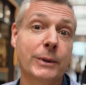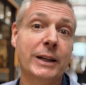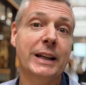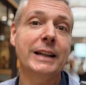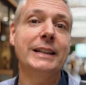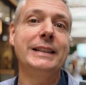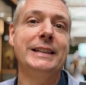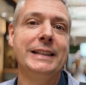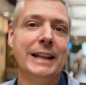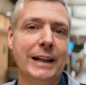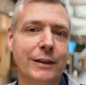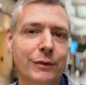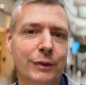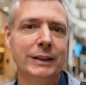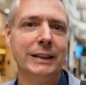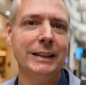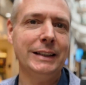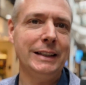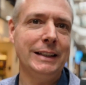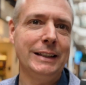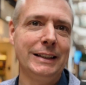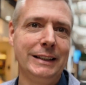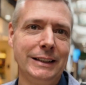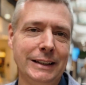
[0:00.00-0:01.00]
what I
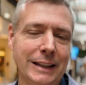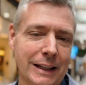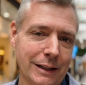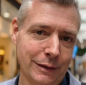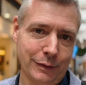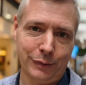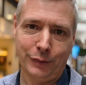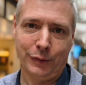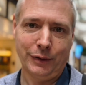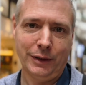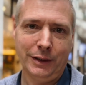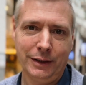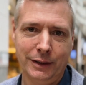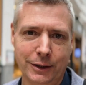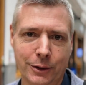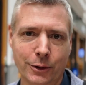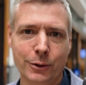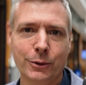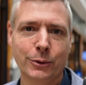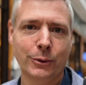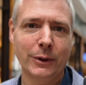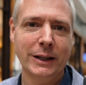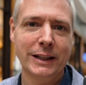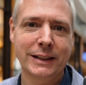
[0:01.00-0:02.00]
definitely love.
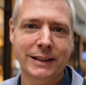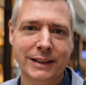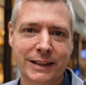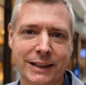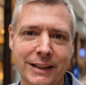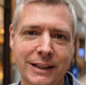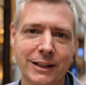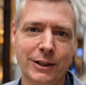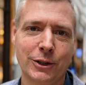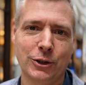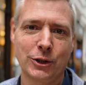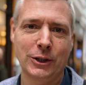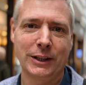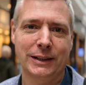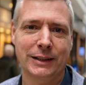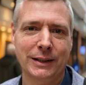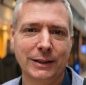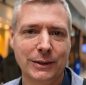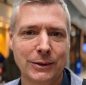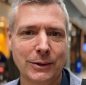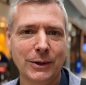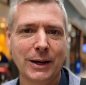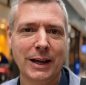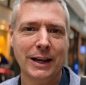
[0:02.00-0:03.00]
You create
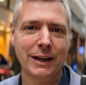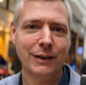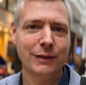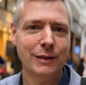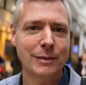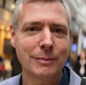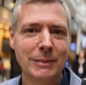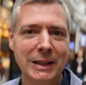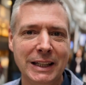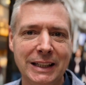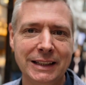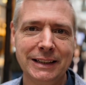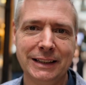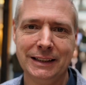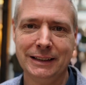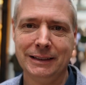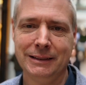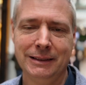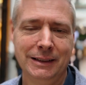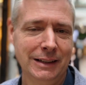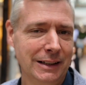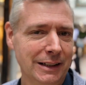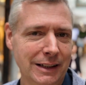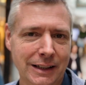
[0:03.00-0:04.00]
synergies. You have a
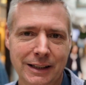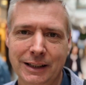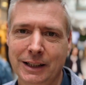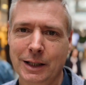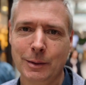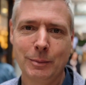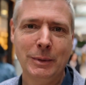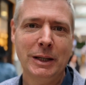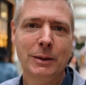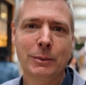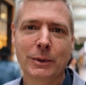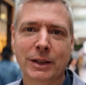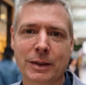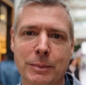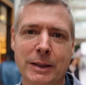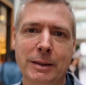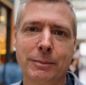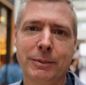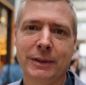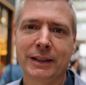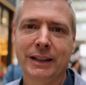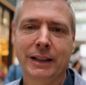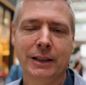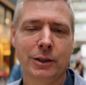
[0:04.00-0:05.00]
meeting, you meet with
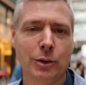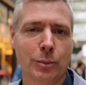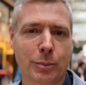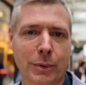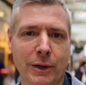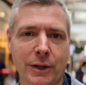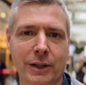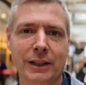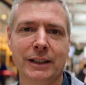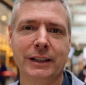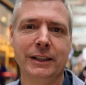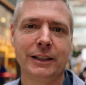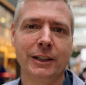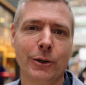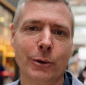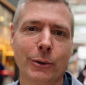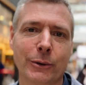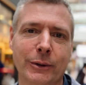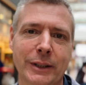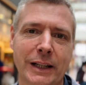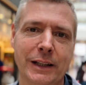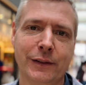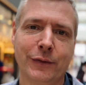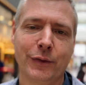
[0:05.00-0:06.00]
people that you partly know
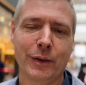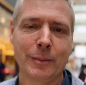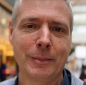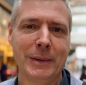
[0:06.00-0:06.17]
already for